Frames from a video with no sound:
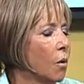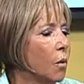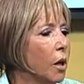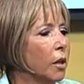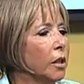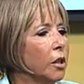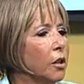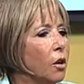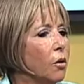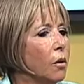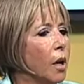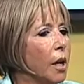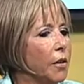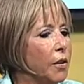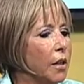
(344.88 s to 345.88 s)
Well, you know,
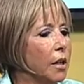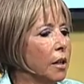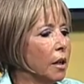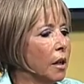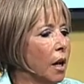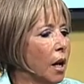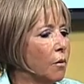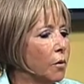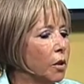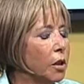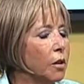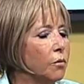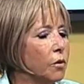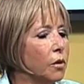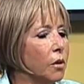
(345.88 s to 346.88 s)
I think I
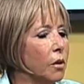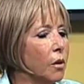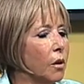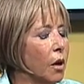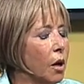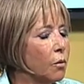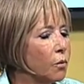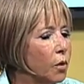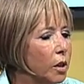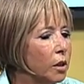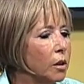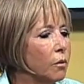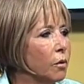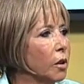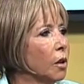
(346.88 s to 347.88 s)
really
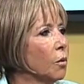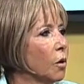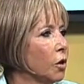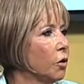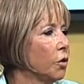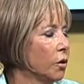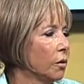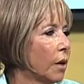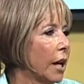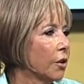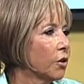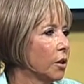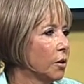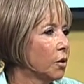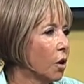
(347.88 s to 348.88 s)
want to
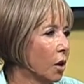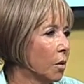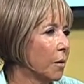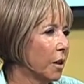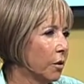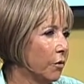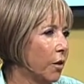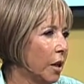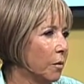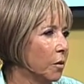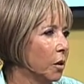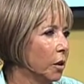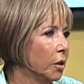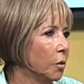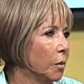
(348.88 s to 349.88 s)
actually talk about the fable
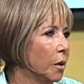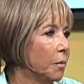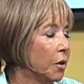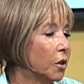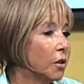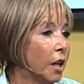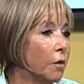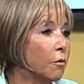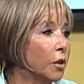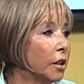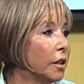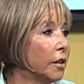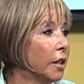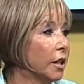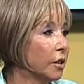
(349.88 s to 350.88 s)
a little bit, because I really
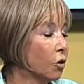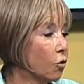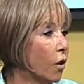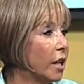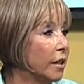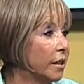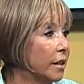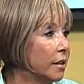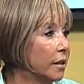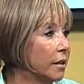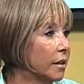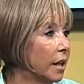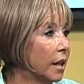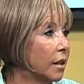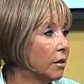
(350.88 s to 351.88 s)
think, as crazy as it
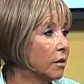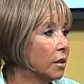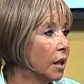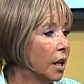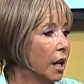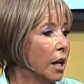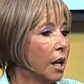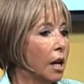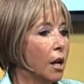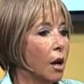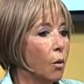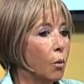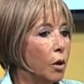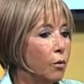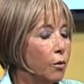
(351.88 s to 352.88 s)
sounds,
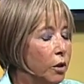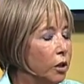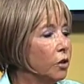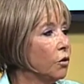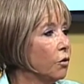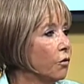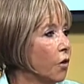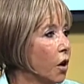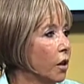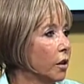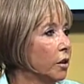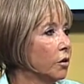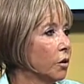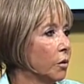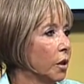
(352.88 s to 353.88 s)
we really do fall
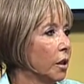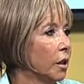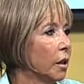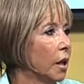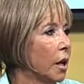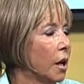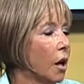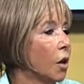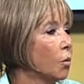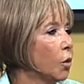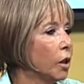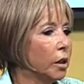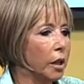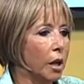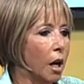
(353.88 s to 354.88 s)
into it.
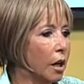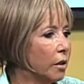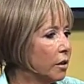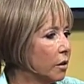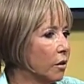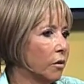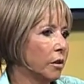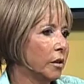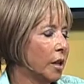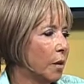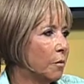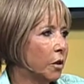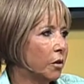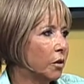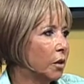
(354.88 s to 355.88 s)
Unwittingly, us on the
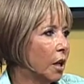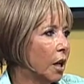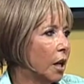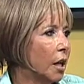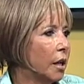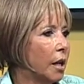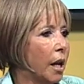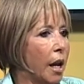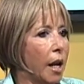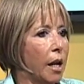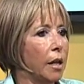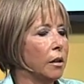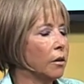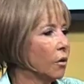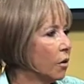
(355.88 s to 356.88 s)
stepmother side
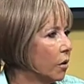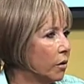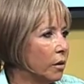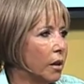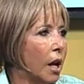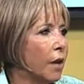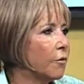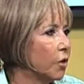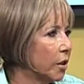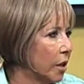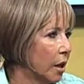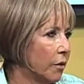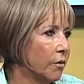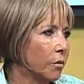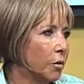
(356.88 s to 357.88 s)
and on every
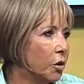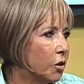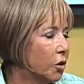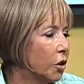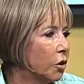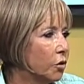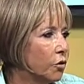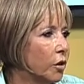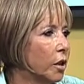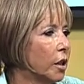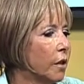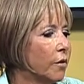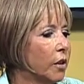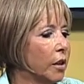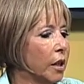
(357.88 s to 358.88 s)
side, from the children and
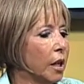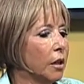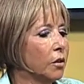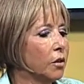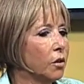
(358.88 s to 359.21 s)
everything else.